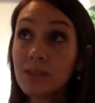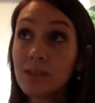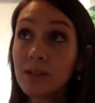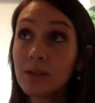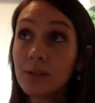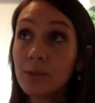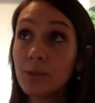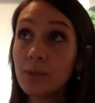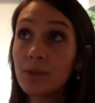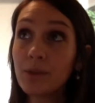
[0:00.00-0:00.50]

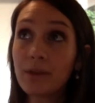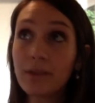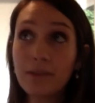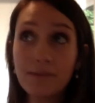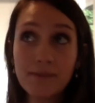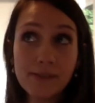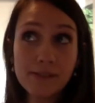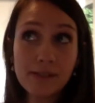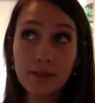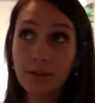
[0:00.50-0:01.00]
with all the
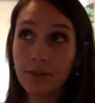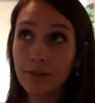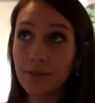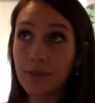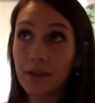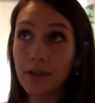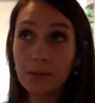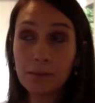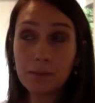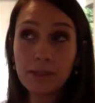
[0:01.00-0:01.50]
physical
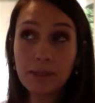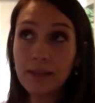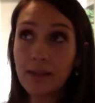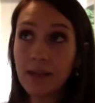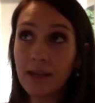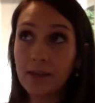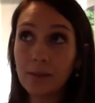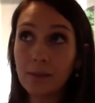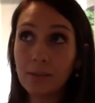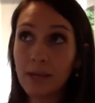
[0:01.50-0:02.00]
therapy
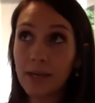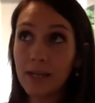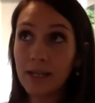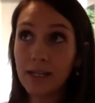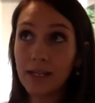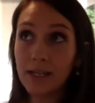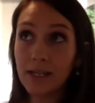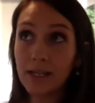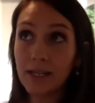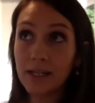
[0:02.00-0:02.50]
that you might
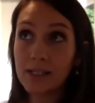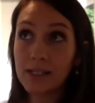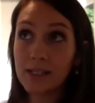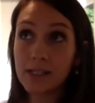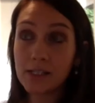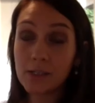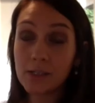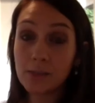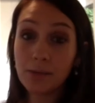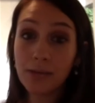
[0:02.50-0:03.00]
need,
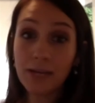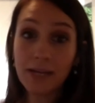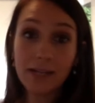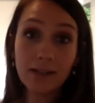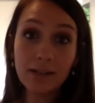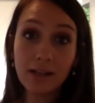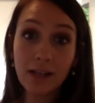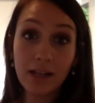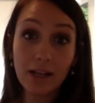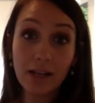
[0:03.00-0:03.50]

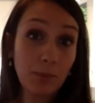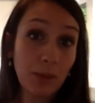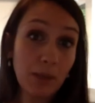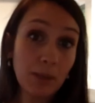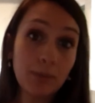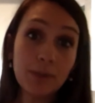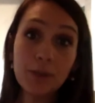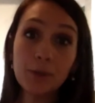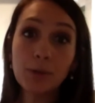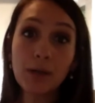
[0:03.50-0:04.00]
and
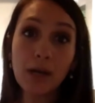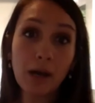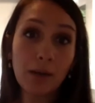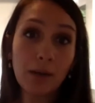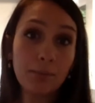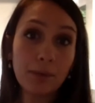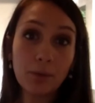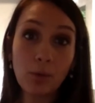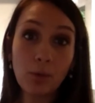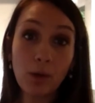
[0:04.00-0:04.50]
maybe you're
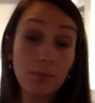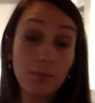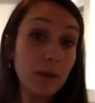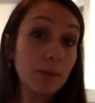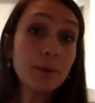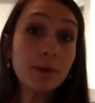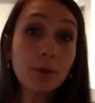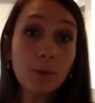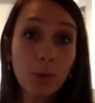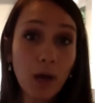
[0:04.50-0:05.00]
up and
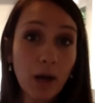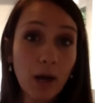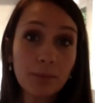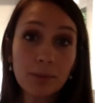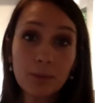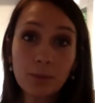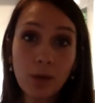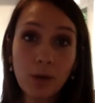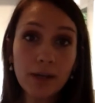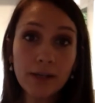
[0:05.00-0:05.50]

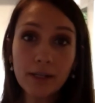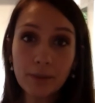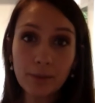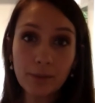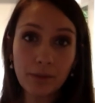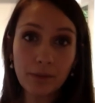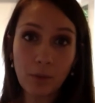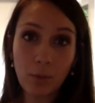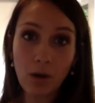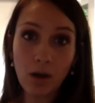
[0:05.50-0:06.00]
walking
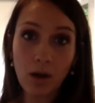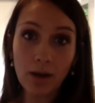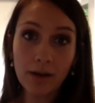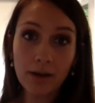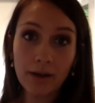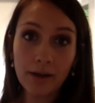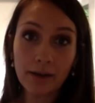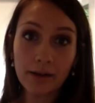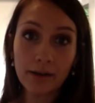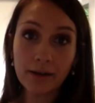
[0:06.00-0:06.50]
with a
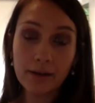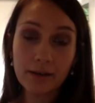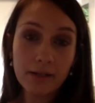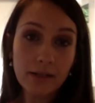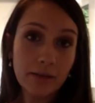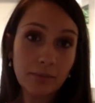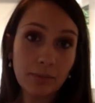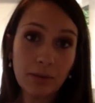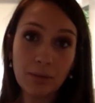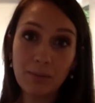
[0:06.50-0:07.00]
walker,
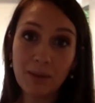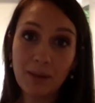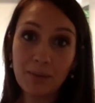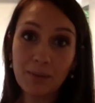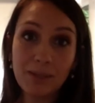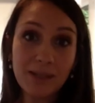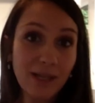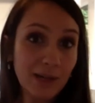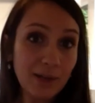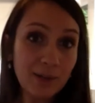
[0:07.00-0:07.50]
but
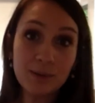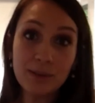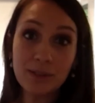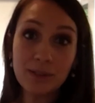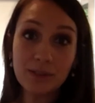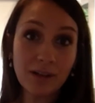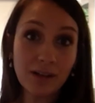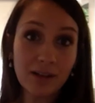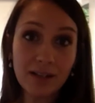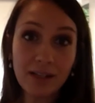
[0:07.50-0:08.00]
maybe now you're
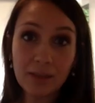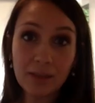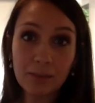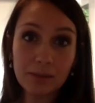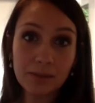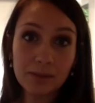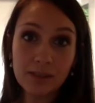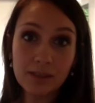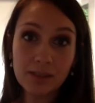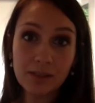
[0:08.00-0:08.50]
not able
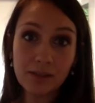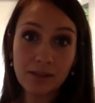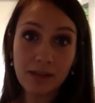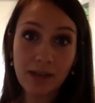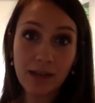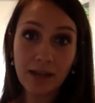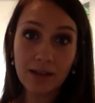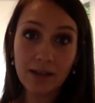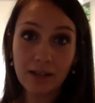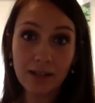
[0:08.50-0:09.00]
to do
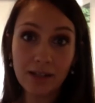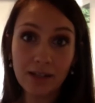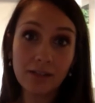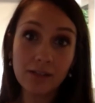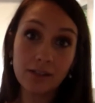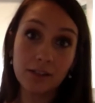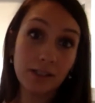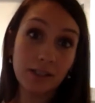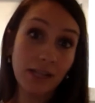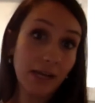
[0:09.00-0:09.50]
that, and
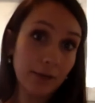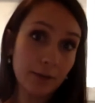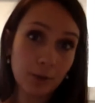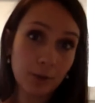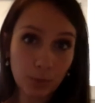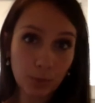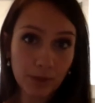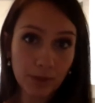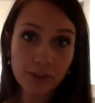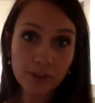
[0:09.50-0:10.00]
now you're
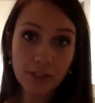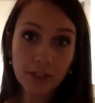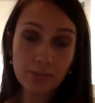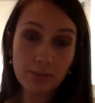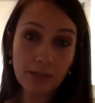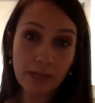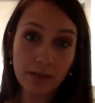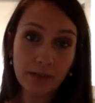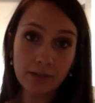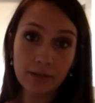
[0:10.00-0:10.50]
wheelchair
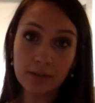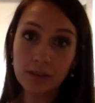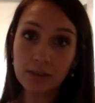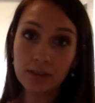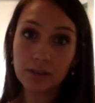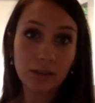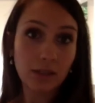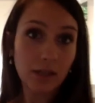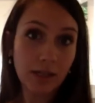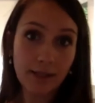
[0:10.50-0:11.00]
bound.
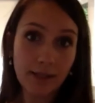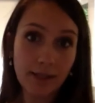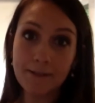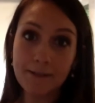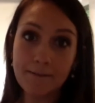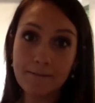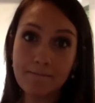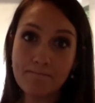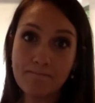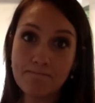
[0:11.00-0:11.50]

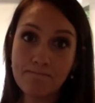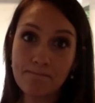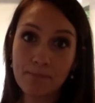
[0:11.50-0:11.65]
And